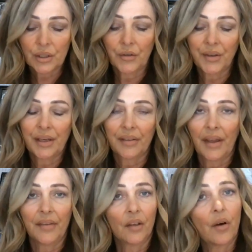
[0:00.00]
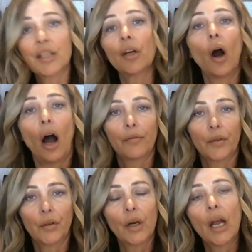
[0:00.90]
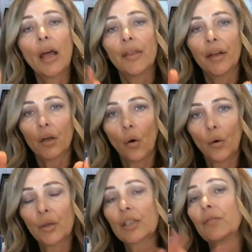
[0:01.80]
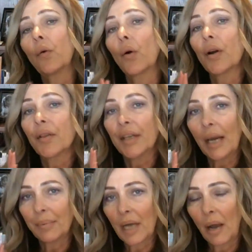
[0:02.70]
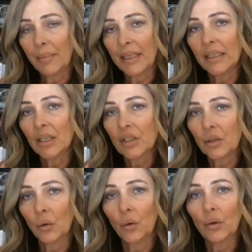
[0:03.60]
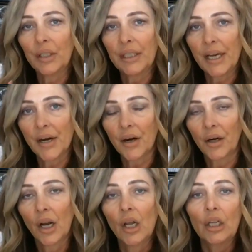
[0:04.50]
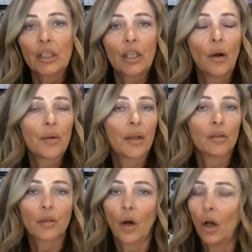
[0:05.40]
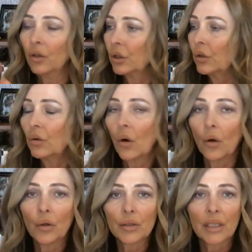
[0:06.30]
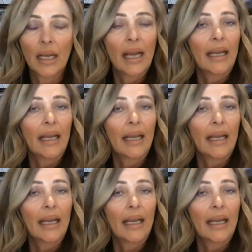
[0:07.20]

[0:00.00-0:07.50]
Then they're going to offer the goals for the upcoming school year. So those are all new goals.